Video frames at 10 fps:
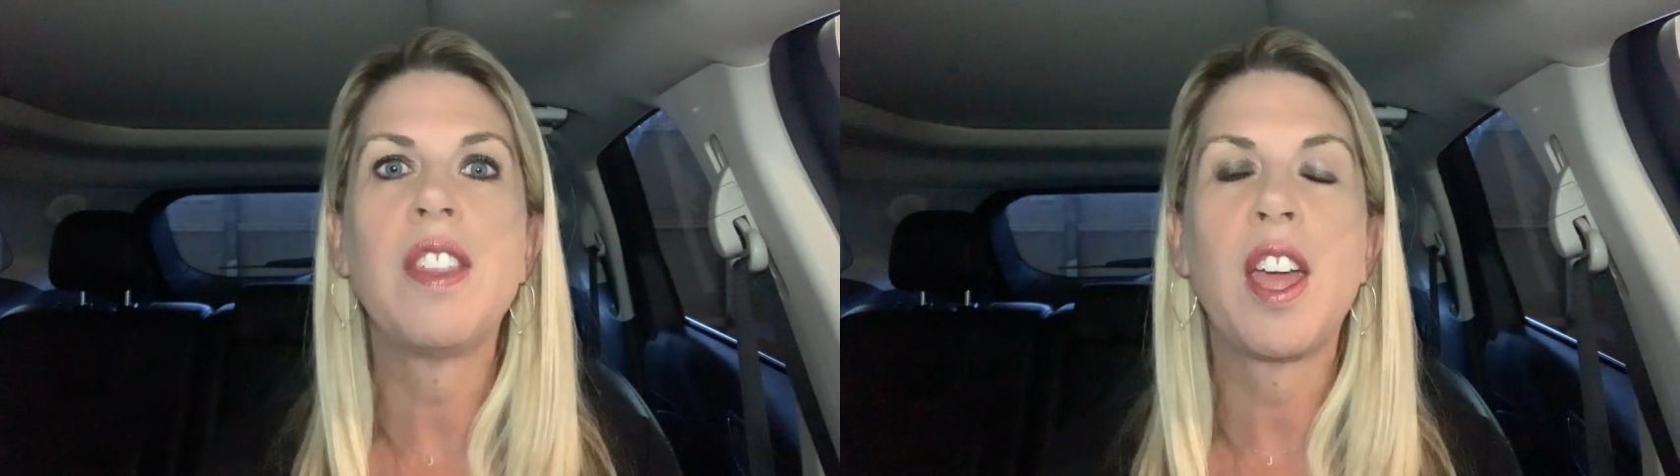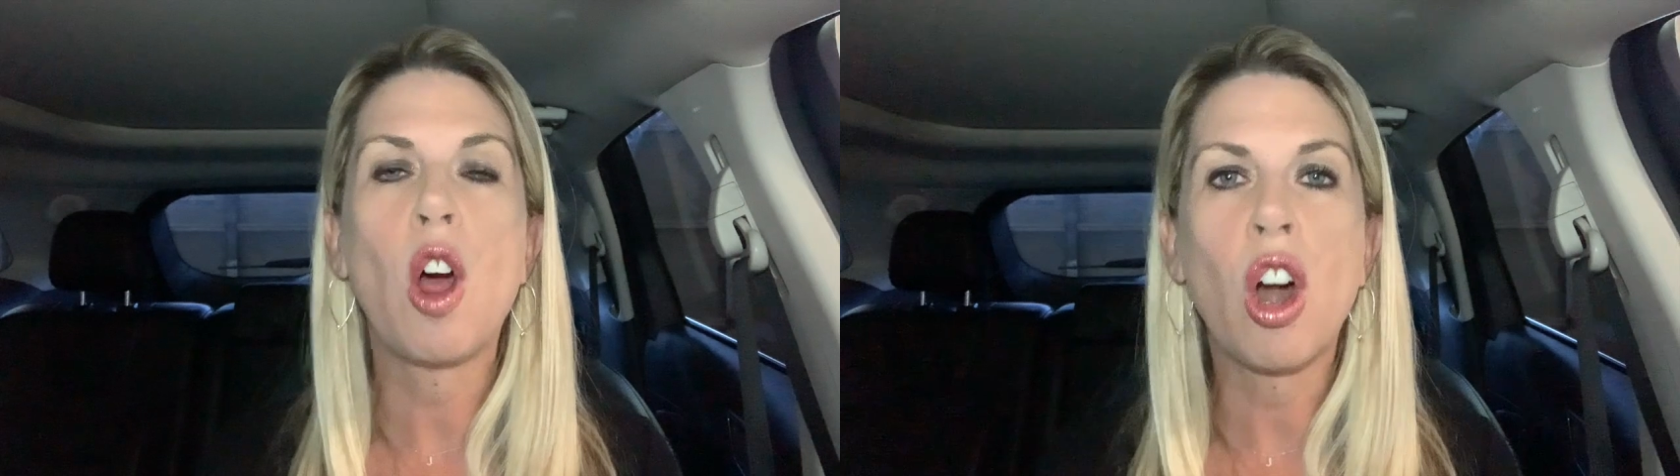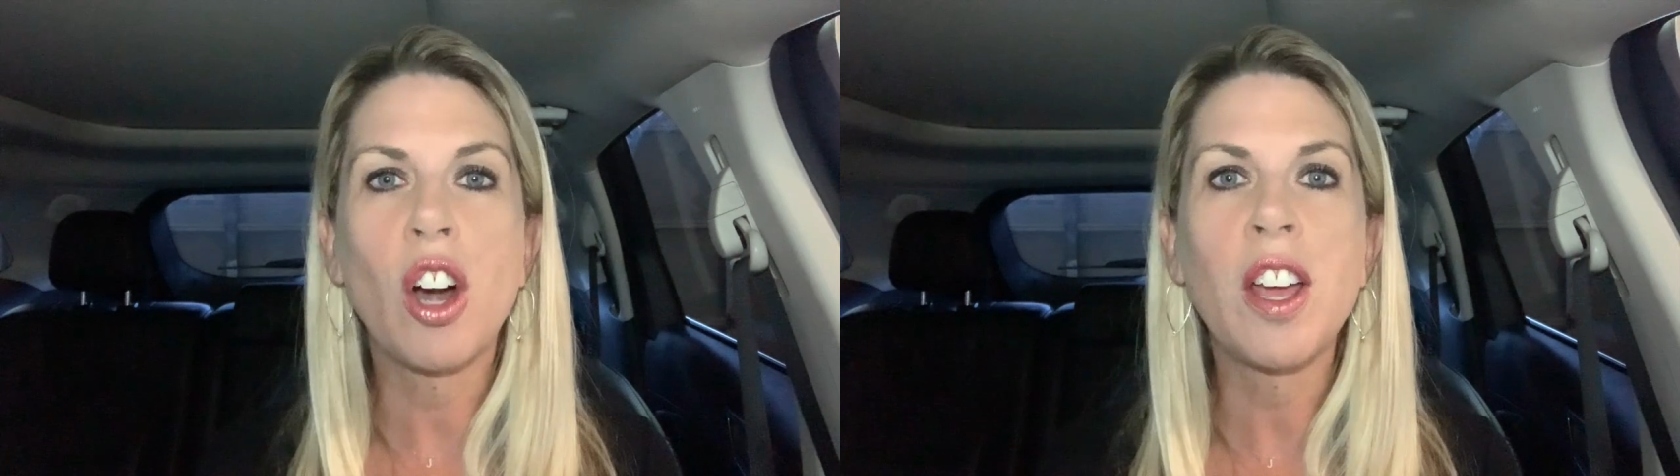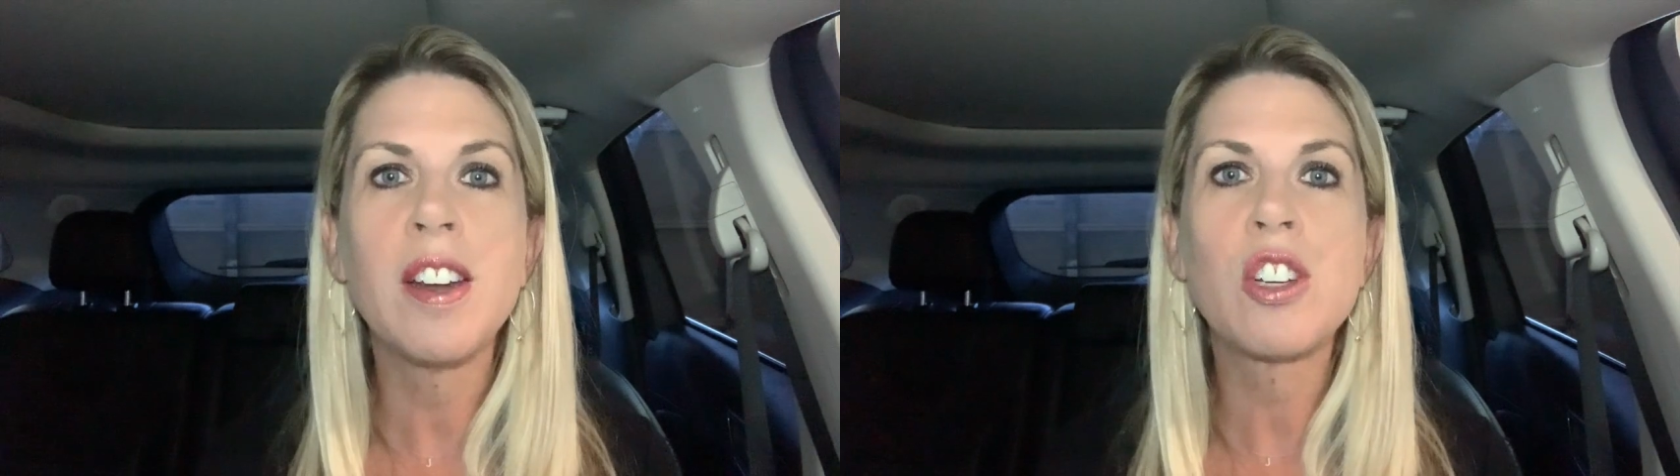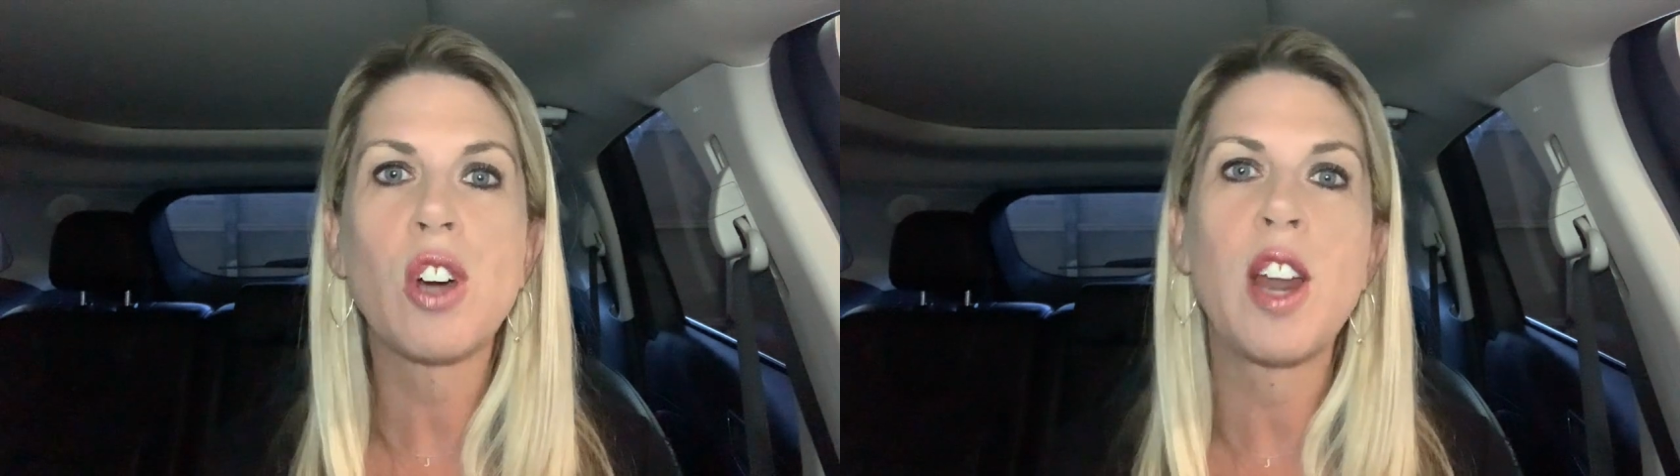they are going
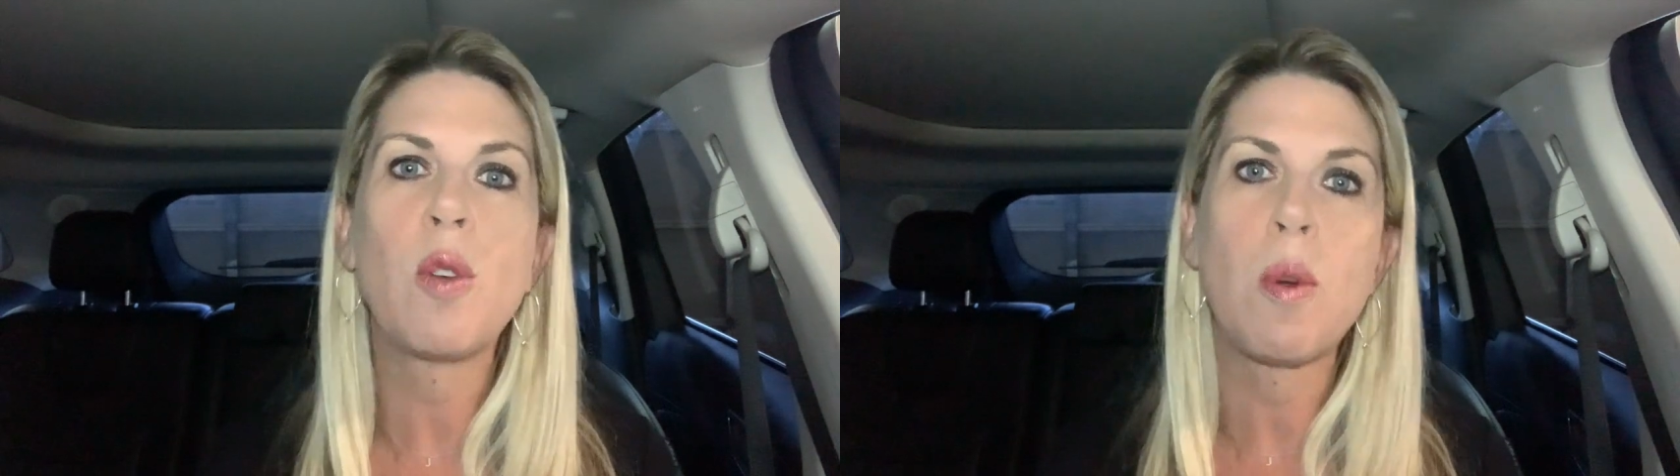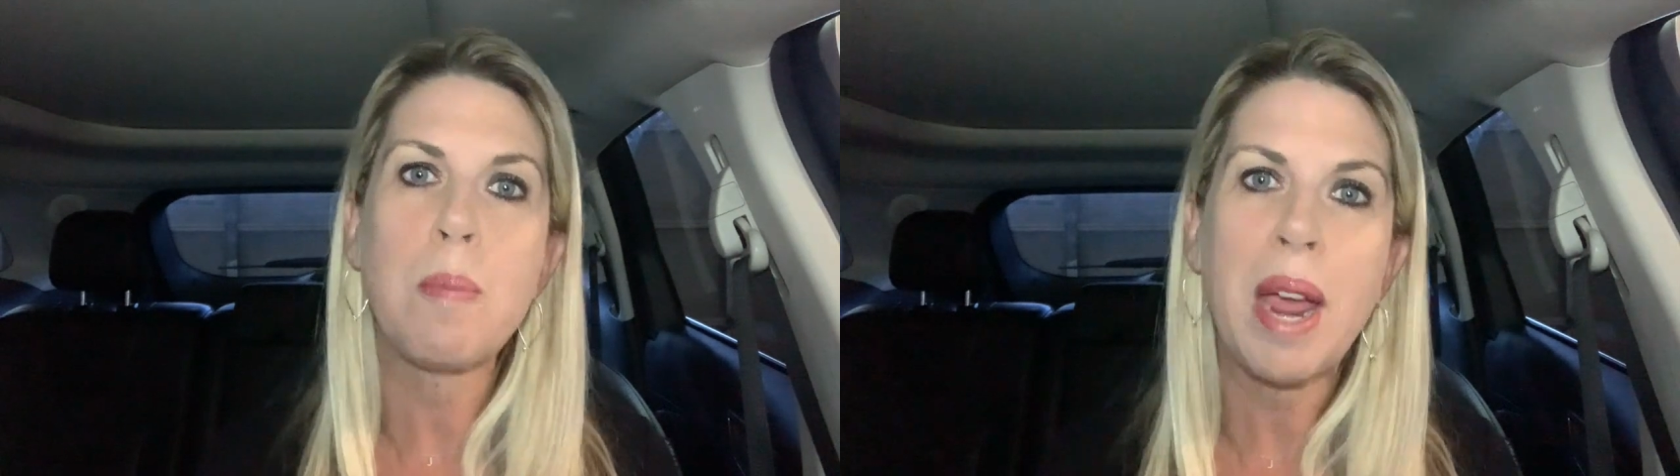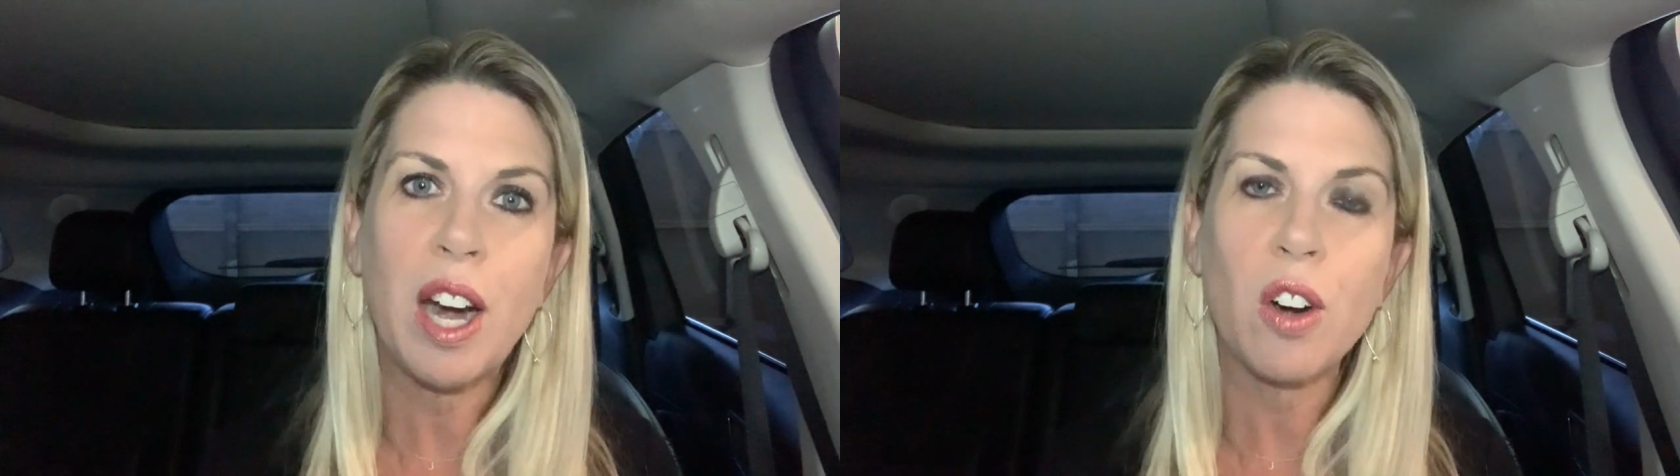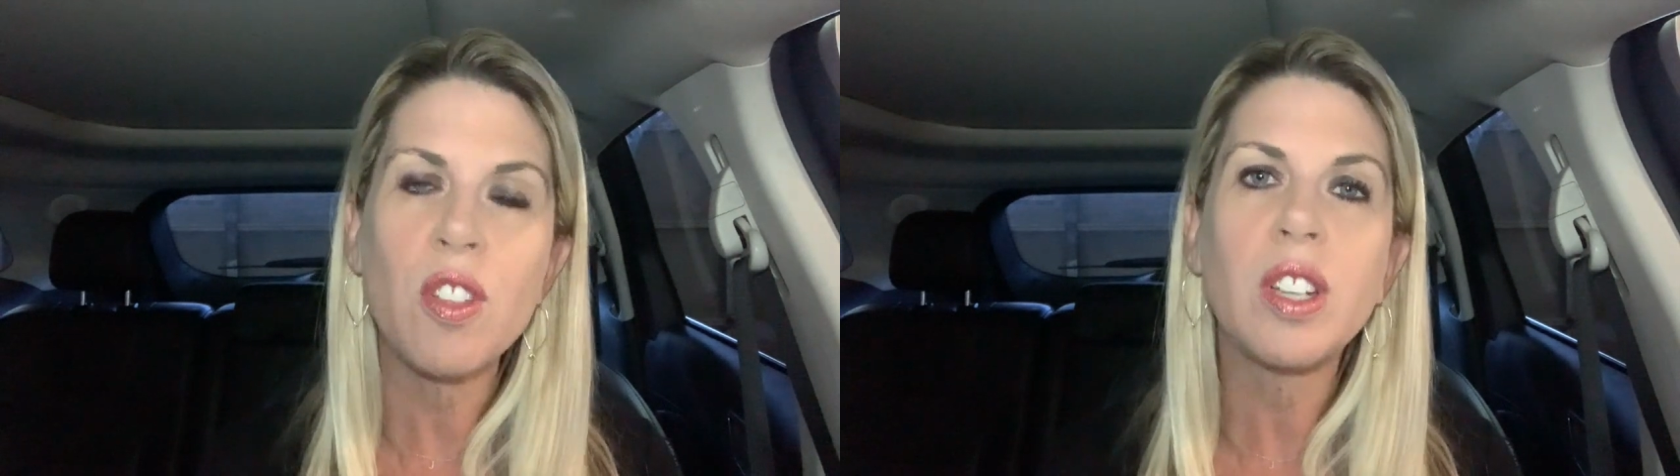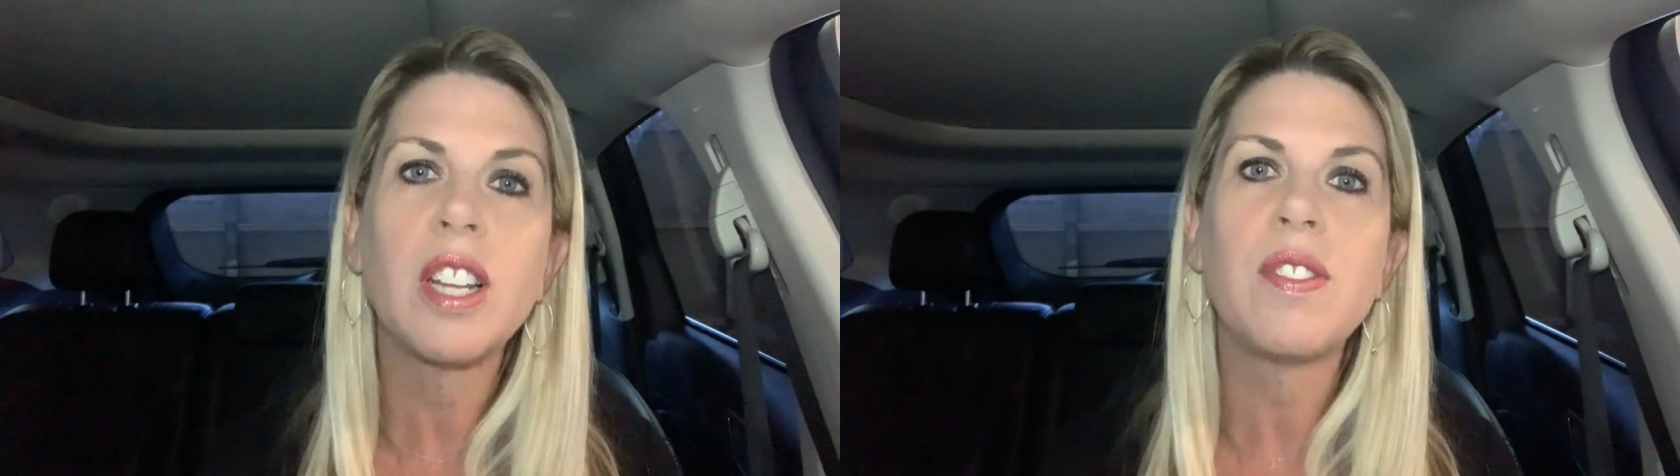to try to repair
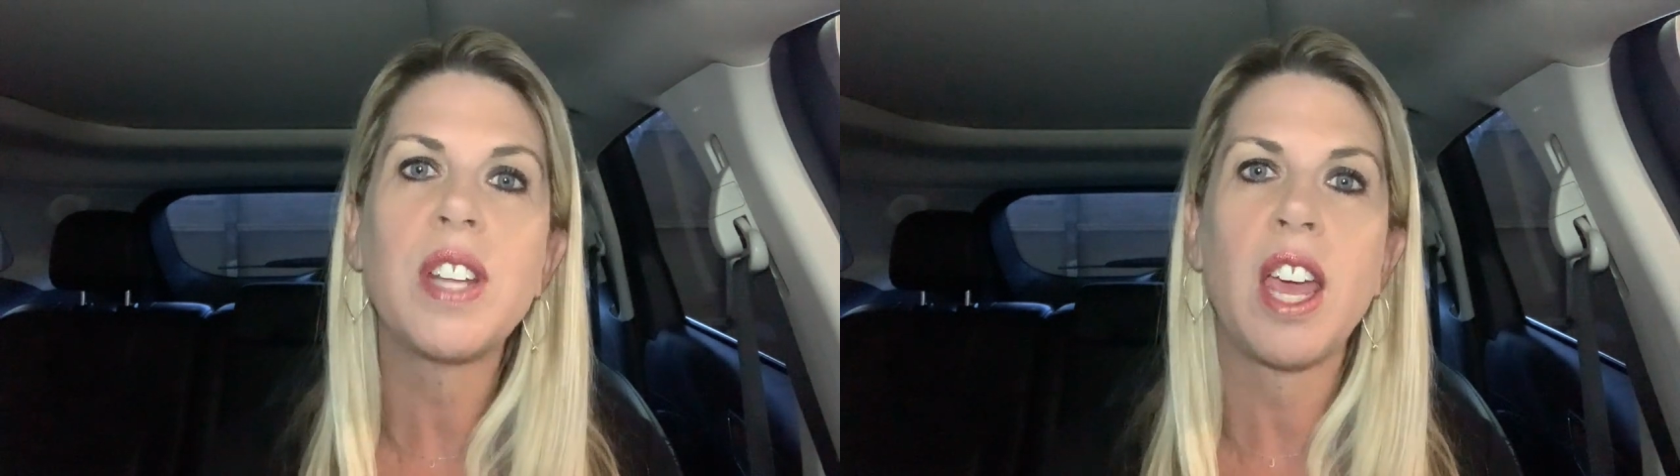the lift